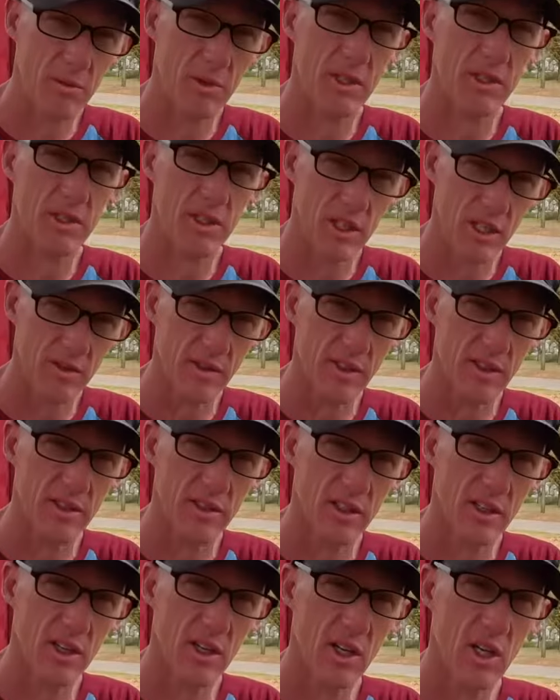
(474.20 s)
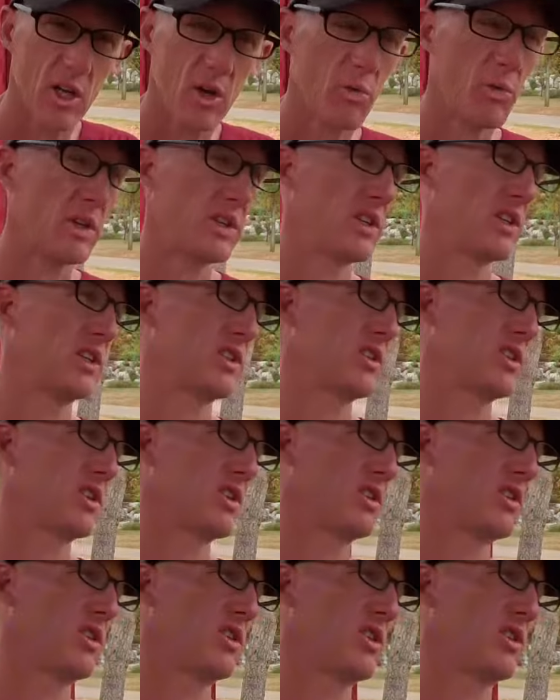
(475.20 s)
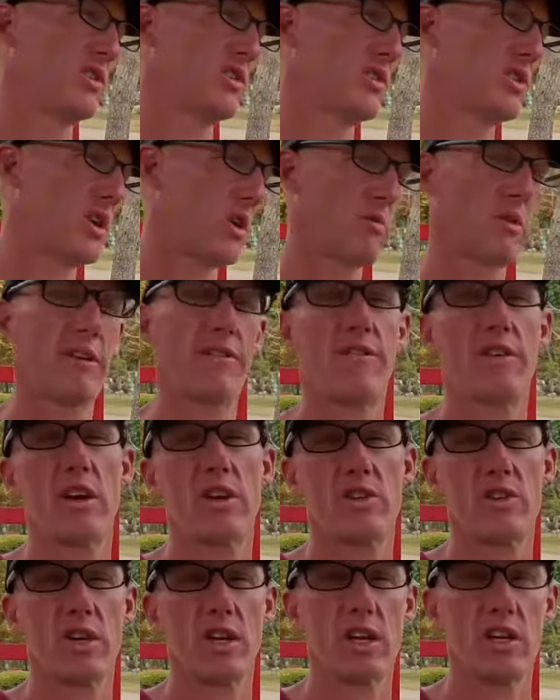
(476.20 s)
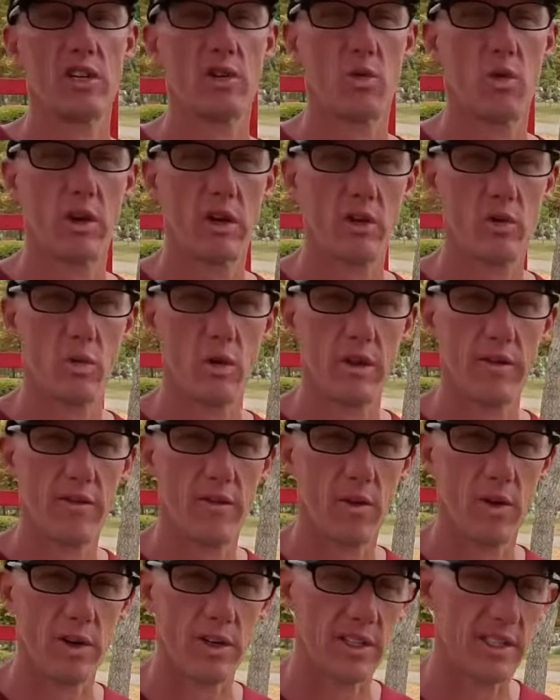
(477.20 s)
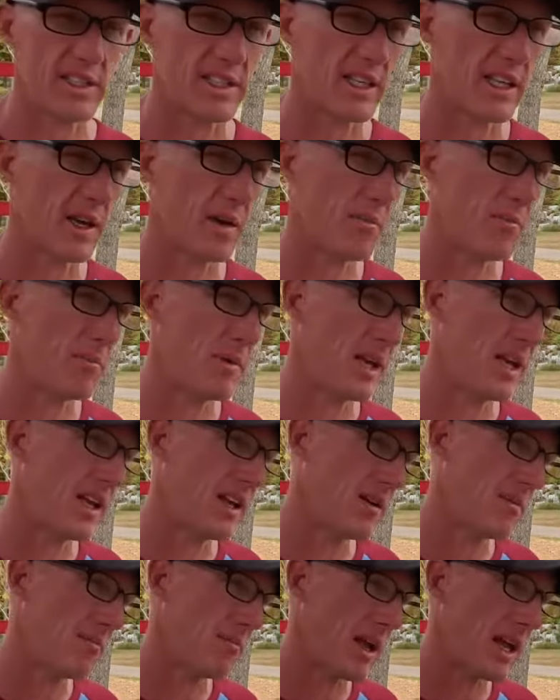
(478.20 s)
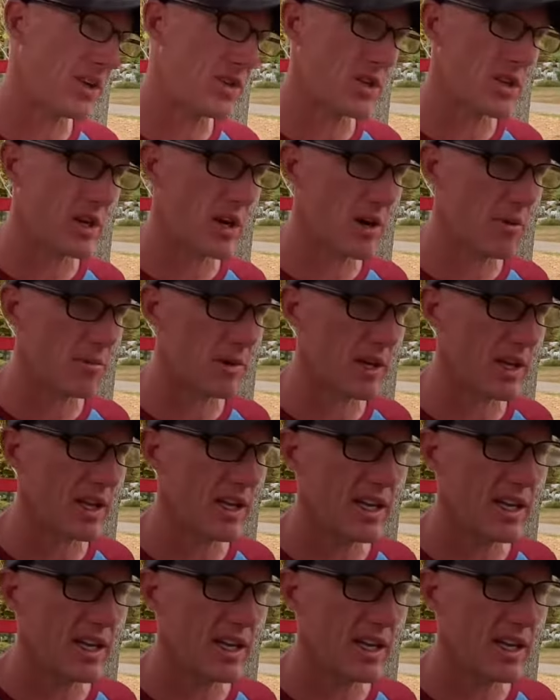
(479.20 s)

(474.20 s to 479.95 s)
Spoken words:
service, which is so refreshing in 2024 to see a big major company